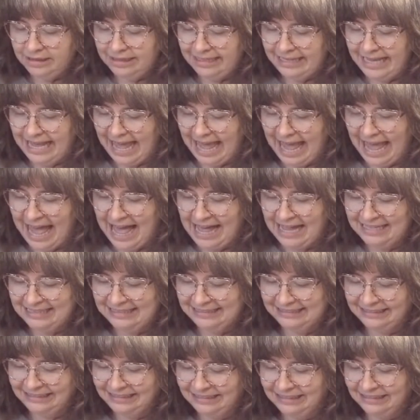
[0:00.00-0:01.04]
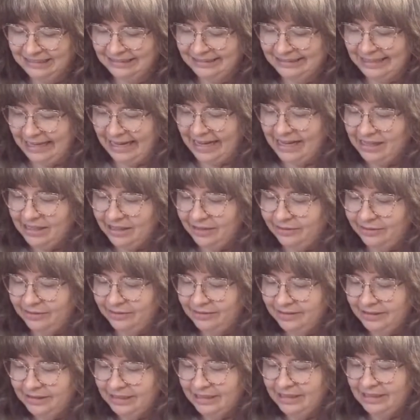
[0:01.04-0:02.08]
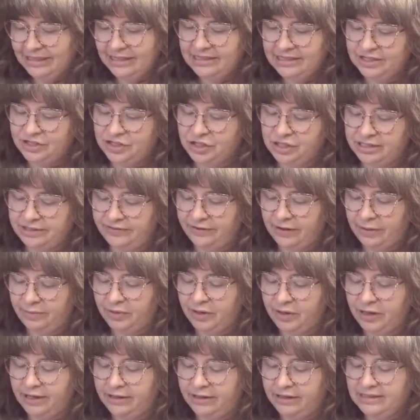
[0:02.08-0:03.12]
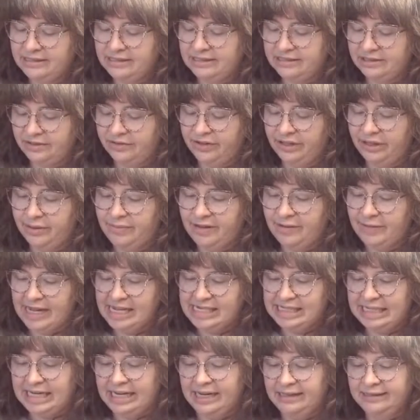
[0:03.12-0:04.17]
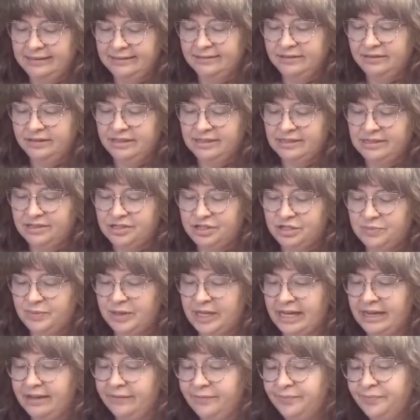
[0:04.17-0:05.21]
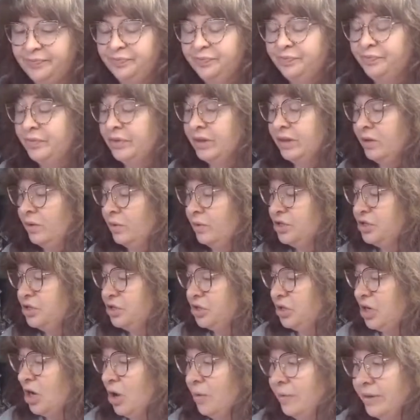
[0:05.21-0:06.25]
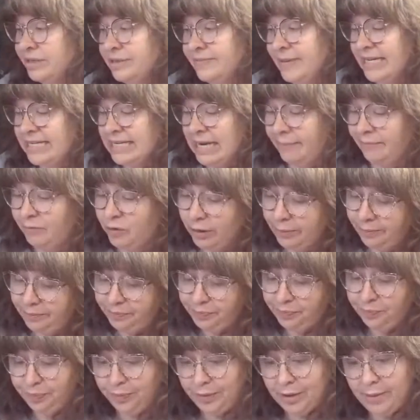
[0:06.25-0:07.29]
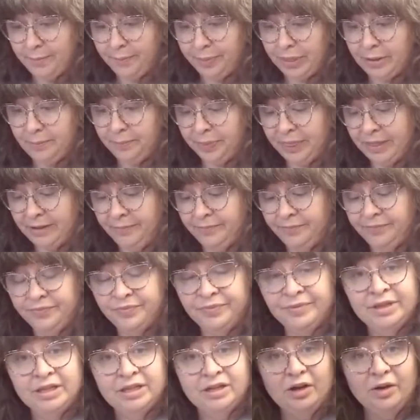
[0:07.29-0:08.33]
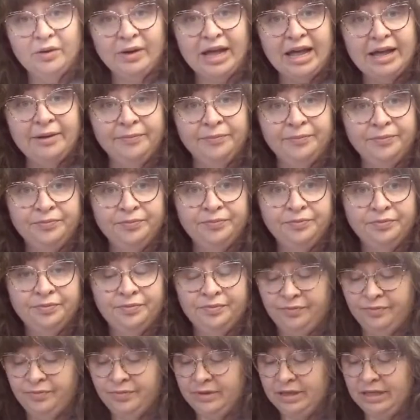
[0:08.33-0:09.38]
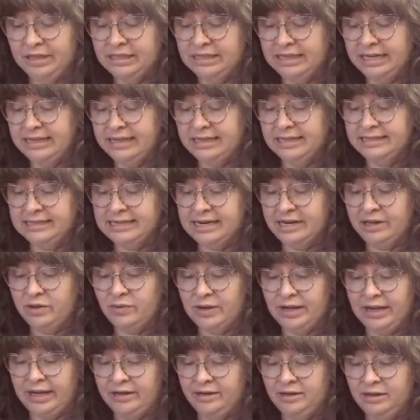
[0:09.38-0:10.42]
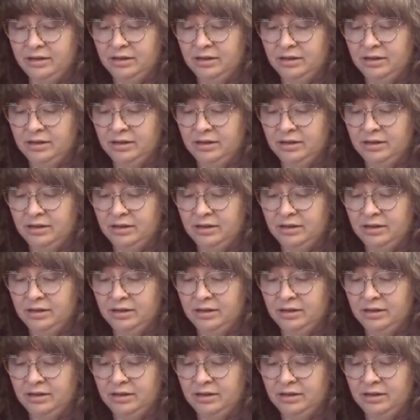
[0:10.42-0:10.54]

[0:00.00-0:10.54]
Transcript: Yeah. Yellow. This is just the fun part. This isn't really my masking. This is just playing, which you should always make time for. Okay, let's get this out of the way.